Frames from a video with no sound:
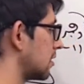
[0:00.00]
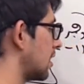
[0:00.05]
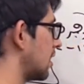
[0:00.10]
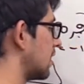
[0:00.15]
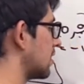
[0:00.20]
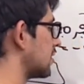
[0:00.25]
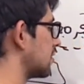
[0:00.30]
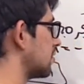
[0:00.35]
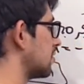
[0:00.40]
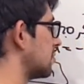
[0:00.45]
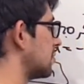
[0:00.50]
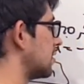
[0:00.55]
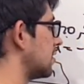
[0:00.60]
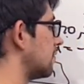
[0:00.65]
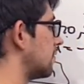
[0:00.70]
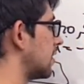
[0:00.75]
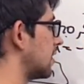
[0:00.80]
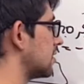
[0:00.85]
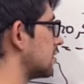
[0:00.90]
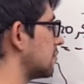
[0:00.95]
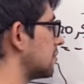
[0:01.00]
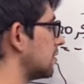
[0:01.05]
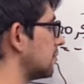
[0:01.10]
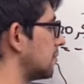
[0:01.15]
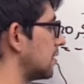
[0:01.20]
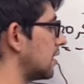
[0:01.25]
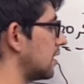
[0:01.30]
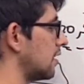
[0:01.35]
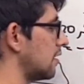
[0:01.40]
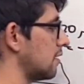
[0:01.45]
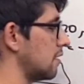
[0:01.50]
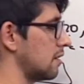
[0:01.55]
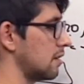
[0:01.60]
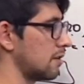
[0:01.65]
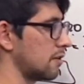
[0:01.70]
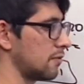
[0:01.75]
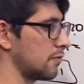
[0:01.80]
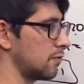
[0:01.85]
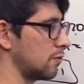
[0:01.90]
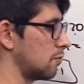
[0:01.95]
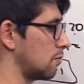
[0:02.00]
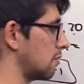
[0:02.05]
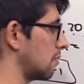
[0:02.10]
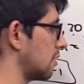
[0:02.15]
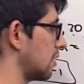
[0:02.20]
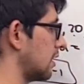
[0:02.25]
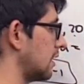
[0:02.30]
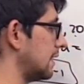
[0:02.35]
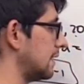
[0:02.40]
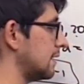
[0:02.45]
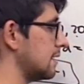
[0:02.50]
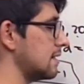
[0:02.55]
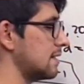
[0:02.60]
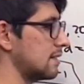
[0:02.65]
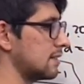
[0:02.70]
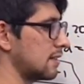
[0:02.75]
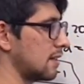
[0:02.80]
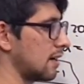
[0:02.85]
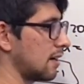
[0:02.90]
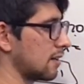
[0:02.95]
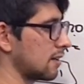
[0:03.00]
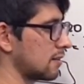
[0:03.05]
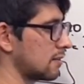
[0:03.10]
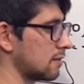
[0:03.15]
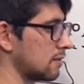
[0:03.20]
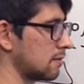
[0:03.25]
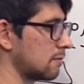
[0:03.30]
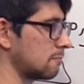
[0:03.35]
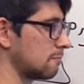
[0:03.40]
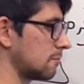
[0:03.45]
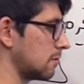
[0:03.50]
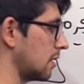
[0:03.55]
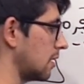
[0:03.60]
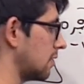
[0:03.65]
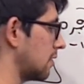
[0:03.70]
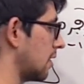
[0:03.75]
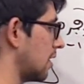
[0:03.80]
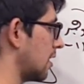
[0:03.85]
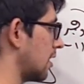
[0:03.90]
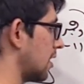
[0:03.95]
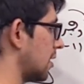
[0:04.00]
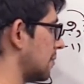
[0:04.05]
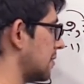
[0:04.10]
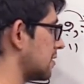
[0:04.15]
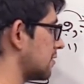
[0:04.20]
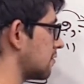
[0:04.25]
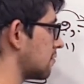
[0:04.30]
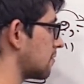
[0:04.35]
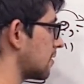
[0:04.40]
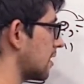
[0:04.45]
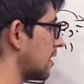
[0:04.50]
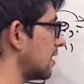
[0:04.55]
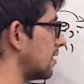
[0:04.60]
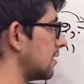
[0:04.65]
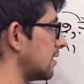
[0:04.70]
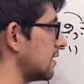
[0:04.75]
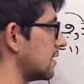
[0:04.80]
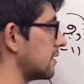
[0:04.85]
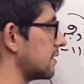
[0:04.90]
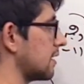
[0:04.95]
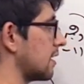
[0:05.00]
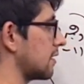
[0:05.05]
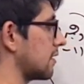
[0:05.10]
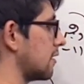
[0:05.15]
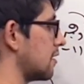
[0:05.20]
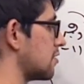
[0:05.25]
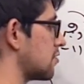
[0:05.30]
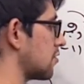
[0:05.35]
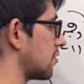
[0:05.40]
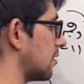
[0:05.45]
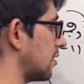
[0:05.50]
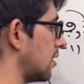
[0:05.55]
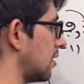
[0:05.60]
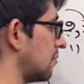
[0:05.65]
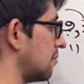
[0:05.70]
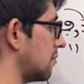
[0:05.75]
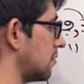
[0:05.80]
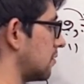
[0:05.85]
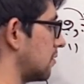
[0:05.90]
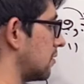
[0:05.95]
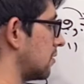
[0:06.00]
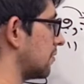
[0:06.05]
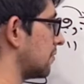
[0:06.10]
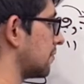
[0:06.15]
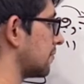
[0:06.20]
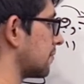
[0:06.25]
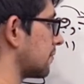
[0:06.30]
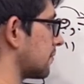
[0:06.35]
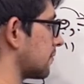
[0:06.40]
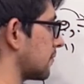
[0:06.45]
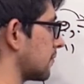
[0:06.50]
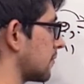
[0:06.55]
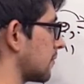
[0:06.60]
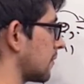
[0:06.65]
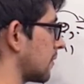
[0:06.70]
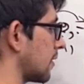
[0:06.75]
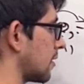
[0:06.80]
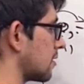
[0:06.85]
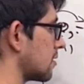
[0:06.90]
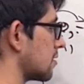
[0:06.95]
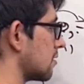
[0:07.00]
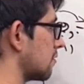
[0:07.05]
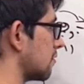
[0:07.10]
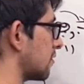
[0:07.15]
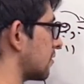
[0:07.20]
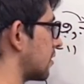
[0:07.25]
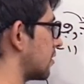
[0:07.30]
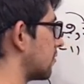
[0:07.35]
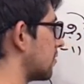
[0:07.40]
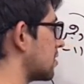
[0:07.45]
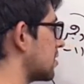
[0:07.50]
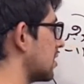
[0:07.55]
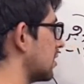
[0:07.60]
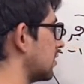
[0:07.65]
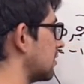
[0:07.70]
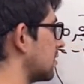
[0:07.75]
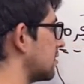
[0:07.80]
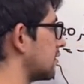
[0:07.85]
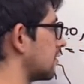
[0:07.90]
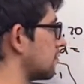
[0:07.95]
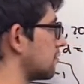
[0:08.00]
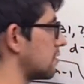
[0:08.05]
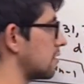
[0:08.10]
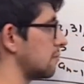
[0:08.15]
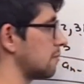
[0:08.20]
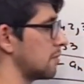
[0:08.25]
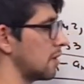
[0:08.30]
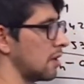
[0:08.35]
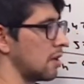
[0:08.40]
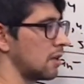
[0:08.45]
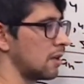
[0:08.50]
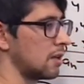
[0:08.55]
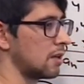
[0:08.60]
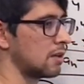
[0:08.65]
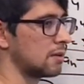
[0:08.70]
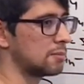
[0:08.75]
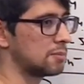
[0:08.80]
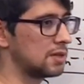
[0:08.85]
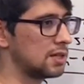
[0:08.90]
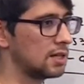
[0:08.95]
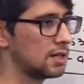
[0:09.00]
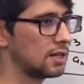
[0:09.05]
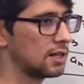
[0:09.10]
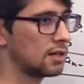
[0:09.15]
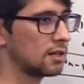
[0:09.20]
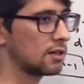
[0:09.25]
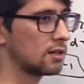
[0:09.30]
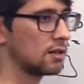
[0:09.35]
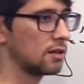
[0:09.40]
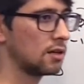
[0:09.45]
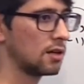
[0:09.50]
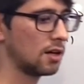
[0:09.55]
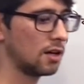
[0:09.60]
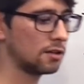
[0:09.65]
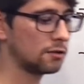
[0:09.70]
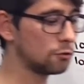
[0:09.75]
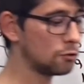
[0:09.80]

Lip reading: yeah, it should be divisible by 4. It is not, right? It means your n is not natural number, so you can reject this term being a